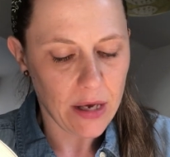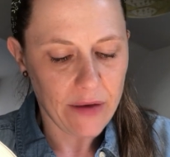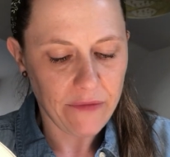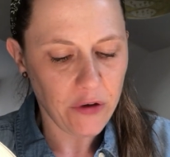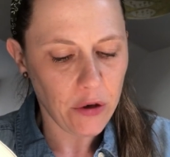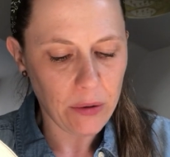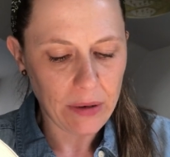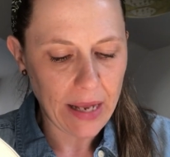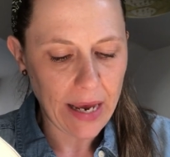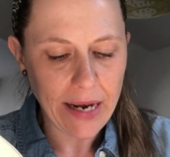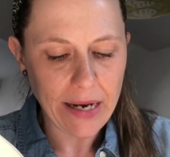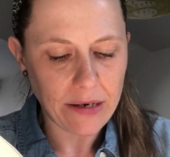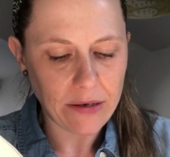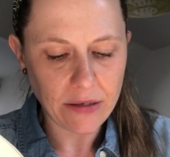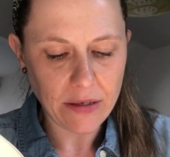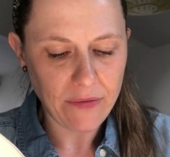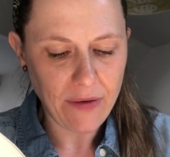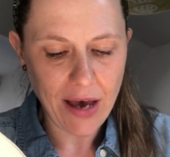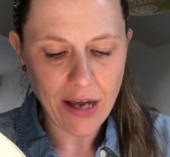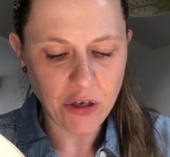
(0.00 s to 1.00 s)
"If you
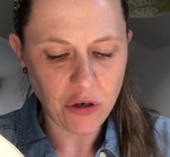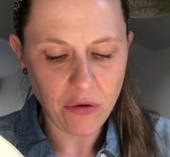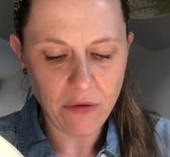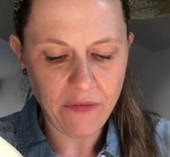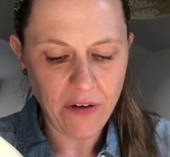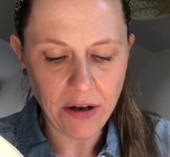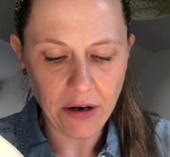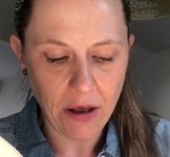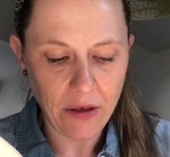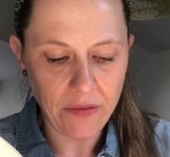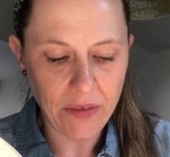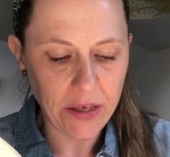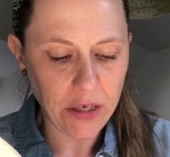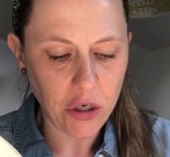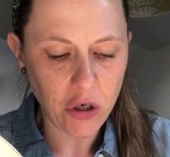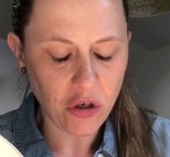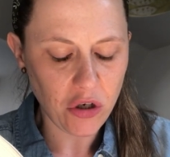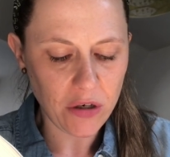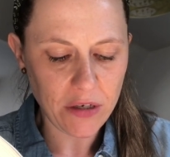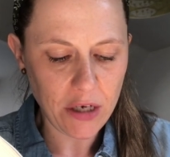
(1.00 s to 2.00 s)
ladies have had your fun, I
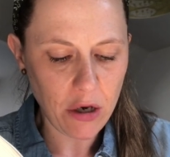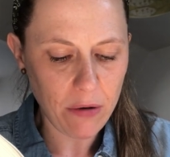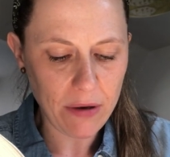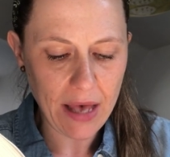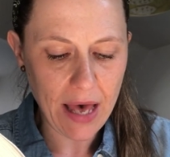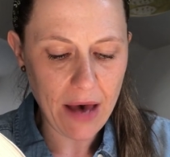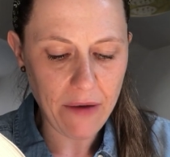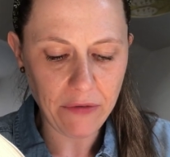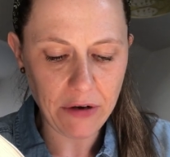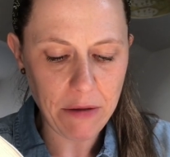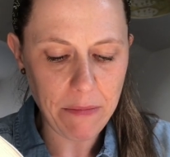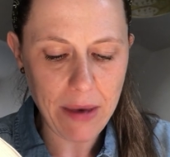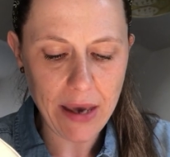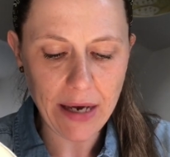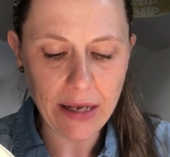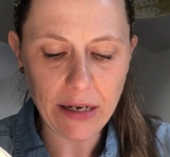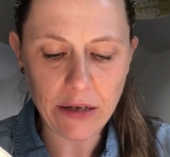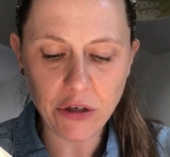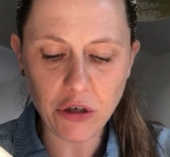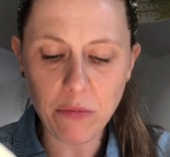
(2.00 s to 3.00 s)
think you should tell Calvin and
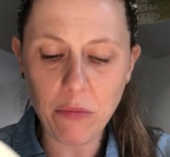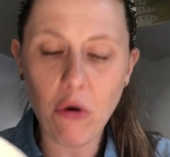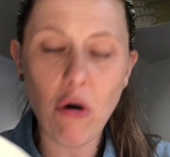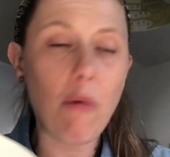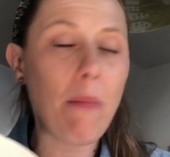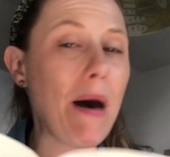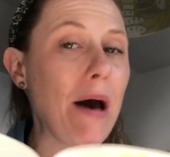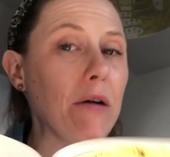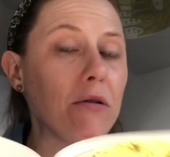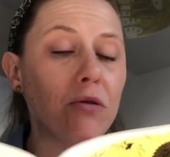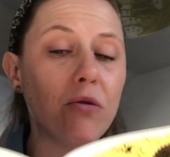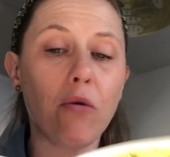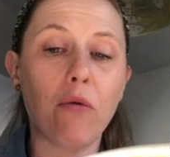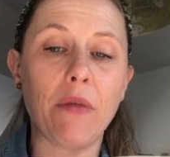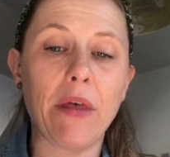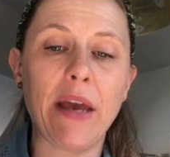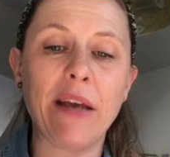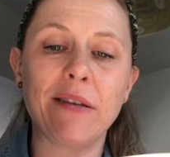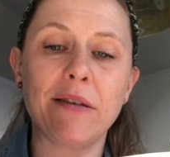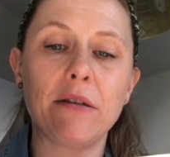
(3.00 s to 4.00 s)
Meg a little more about
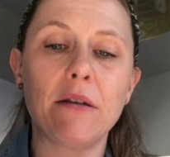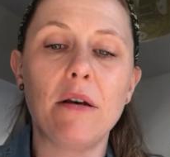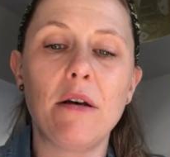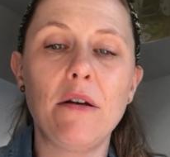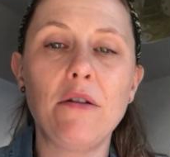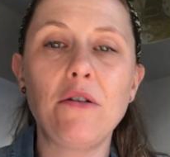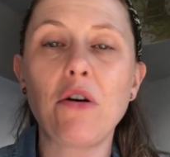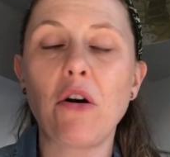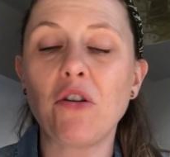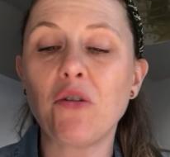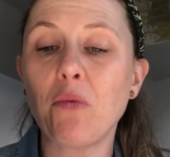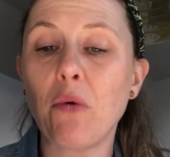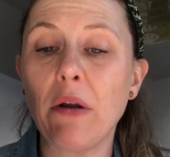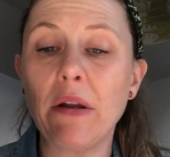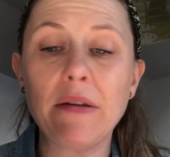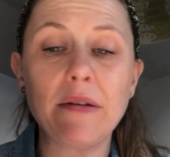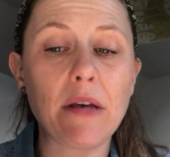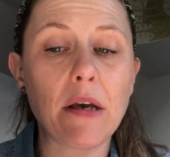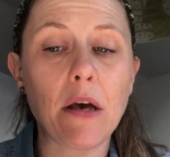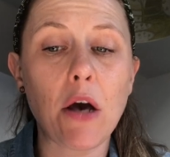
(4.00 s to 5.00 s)
all this," Charles
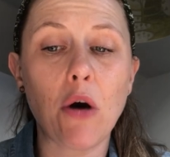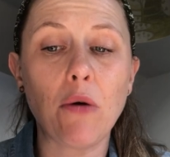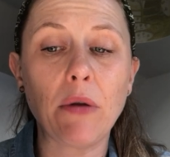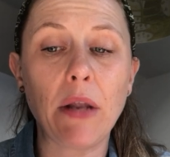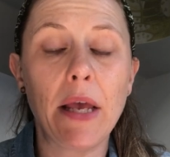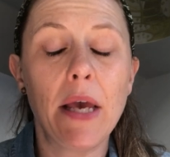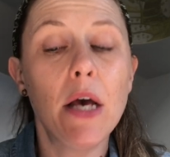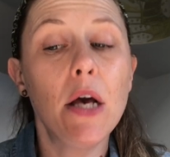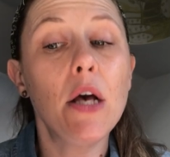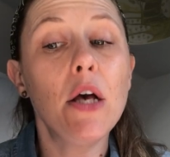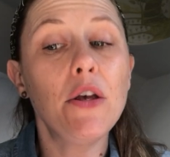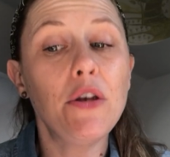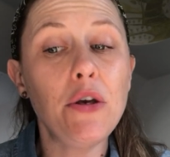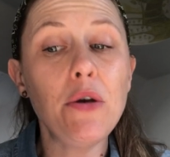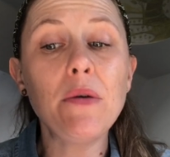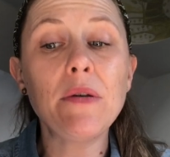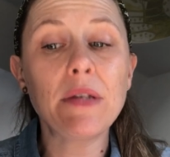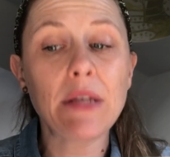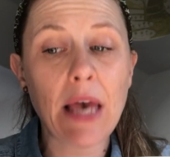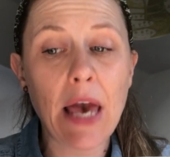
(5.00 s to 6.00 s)
Wallace said coldly.
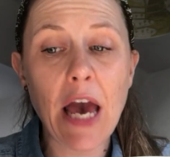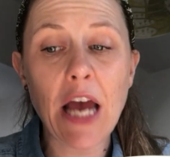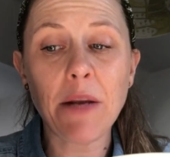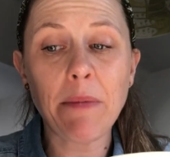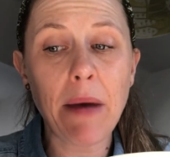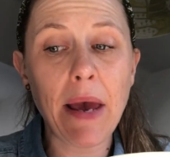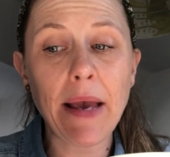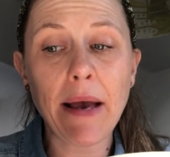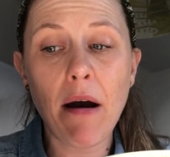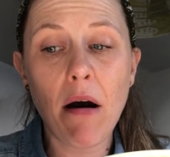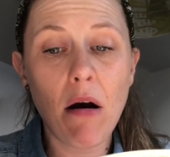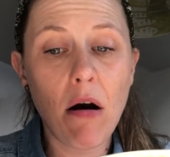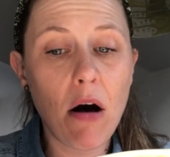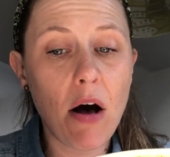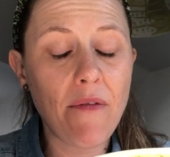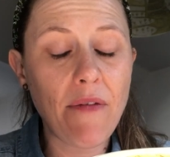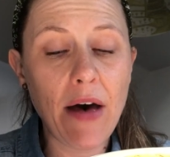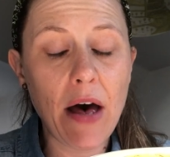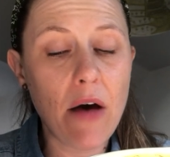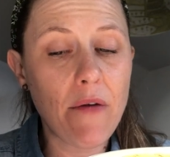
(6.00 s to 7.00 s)
"You scared Meg
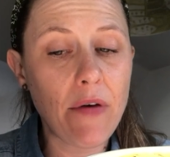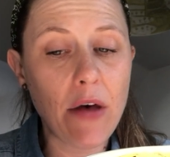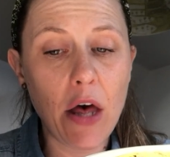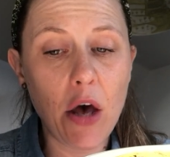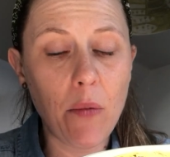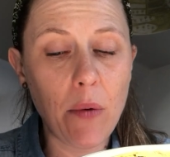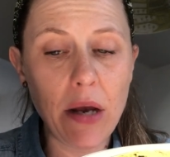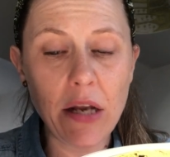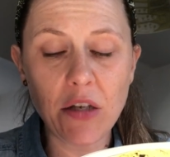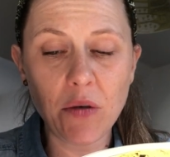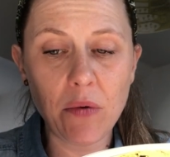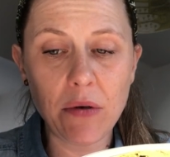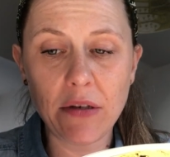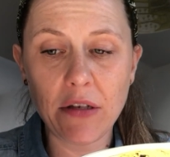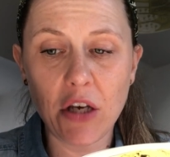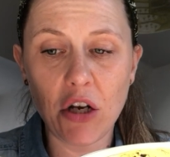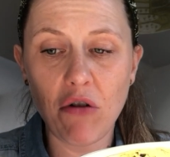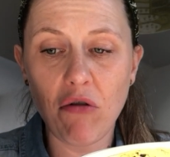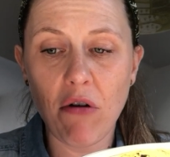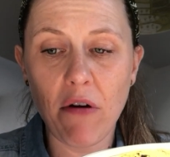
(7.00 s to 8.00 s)
half out of her wits,
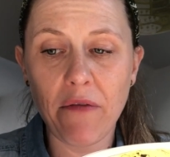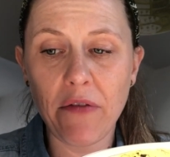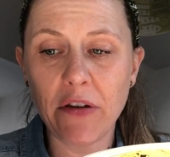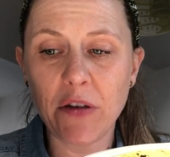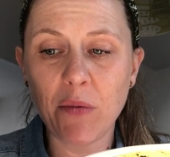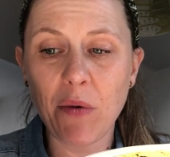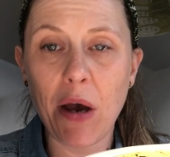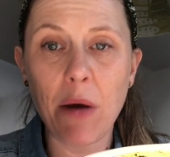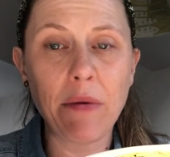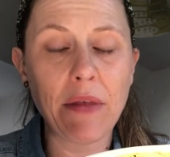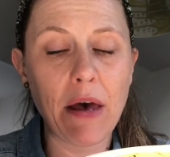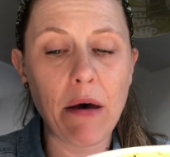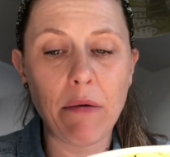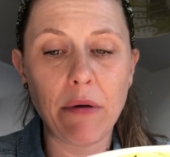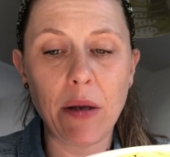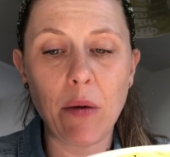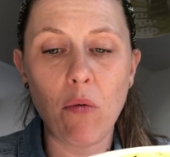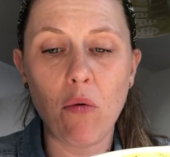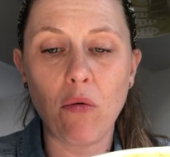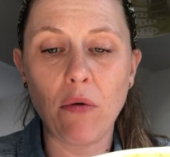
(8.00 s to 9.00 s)
whisking her off this way without
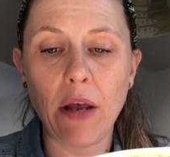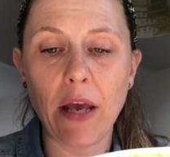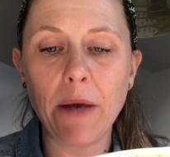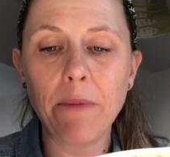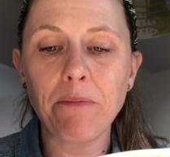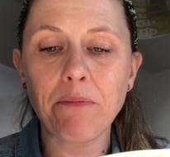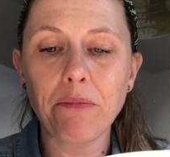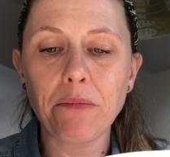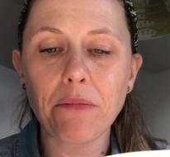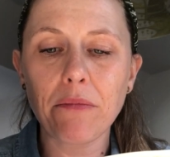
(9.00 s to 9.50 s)
any warning."